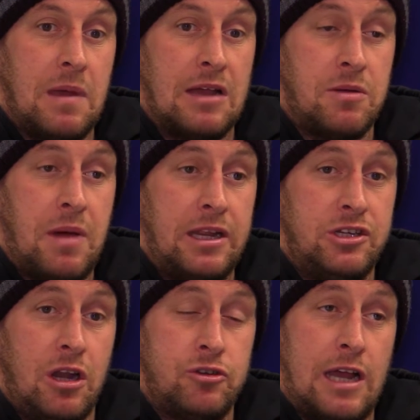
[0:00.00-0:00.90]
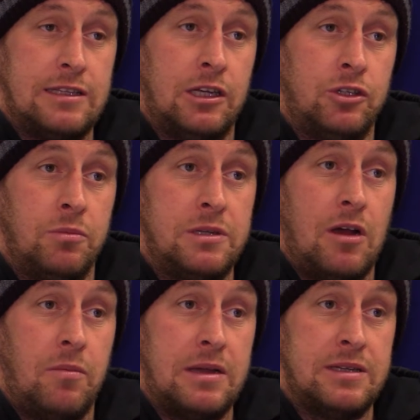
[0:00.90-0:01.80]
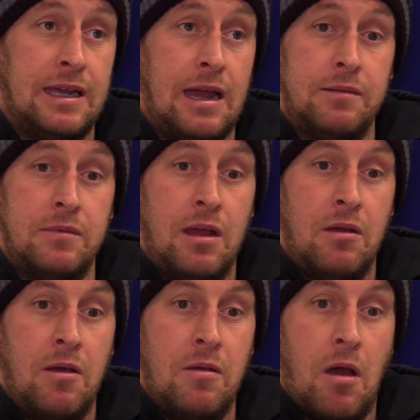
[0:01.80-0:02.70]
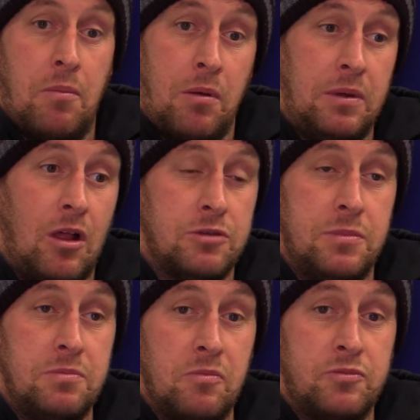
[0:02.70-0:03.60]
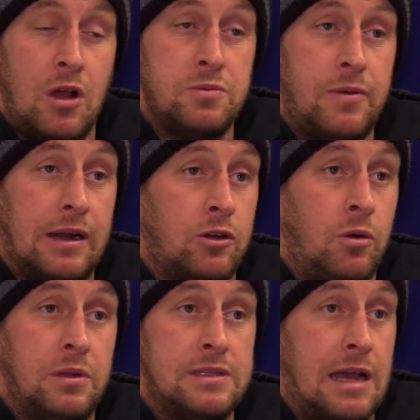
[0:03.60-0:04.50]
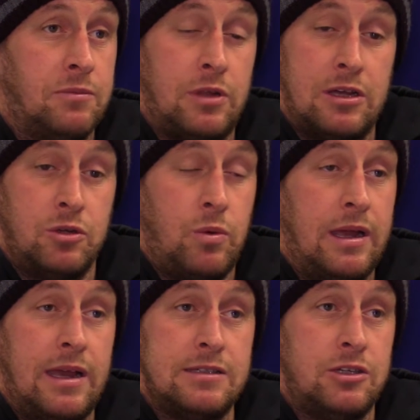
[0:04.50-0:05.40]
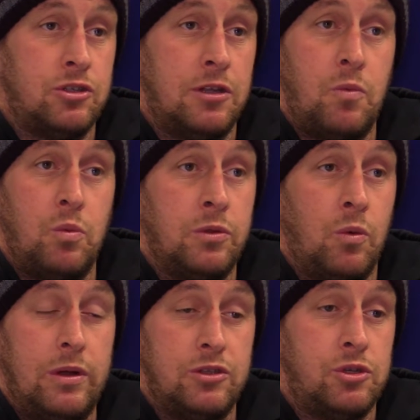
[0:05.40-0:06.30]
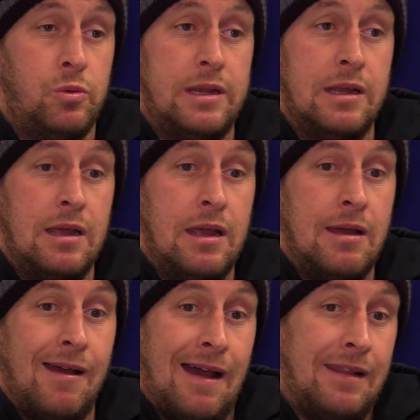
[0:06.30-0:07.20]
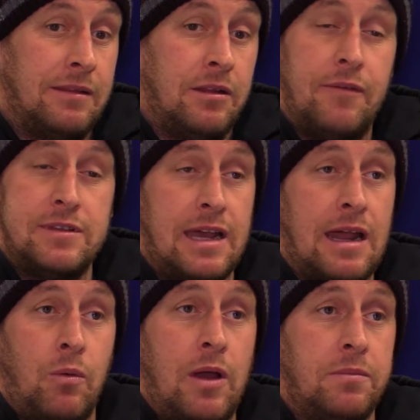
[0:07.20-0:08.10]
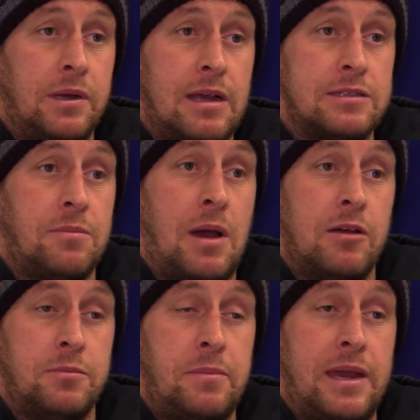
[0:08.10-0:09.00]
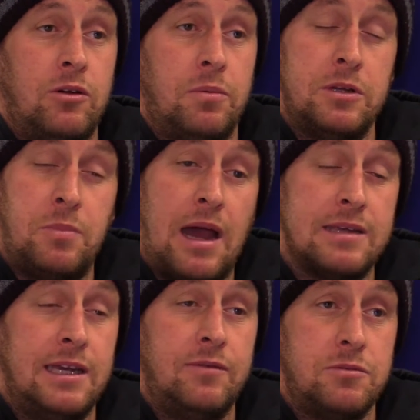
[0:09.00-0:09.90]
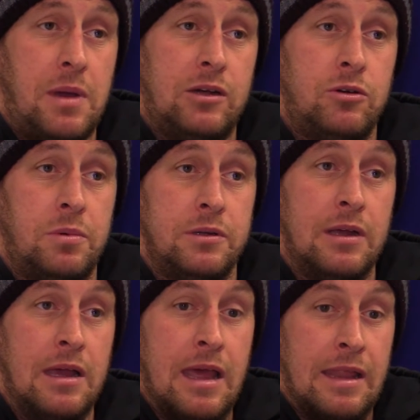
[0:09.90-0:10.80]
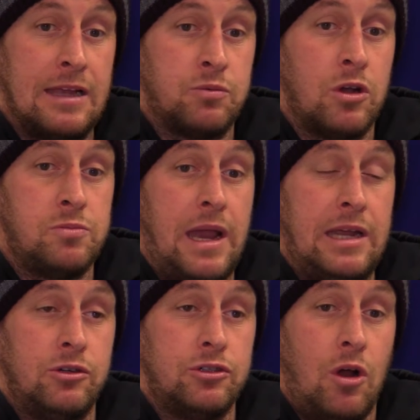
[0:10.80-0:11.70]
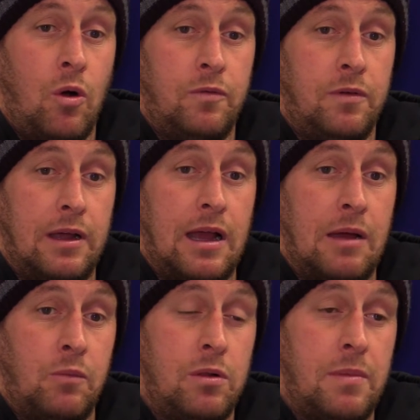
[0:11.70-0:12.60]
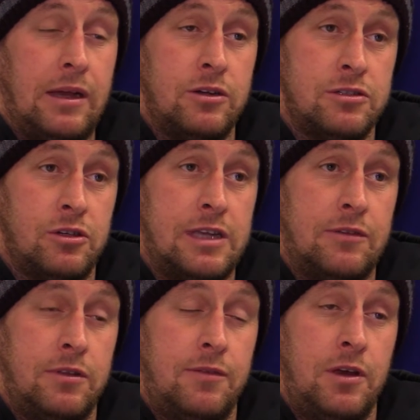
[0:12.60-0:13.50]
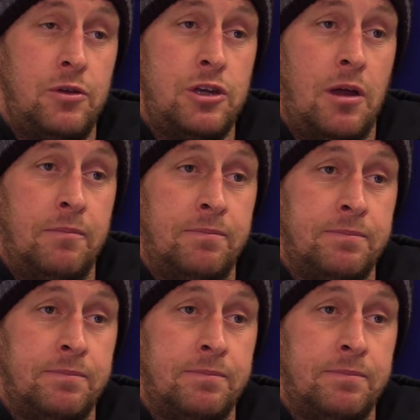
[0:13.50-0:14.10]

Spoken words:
As a manager, I tried to conduct myself best I can. I probably lost my rag a couple of times, but that's the way it is. It's just the will to win. And they'll never take that away from me, because that's a part of my makeup and it's part of Stephen's makeup, and that's what's made us, hopefully, and will make us successful in the future.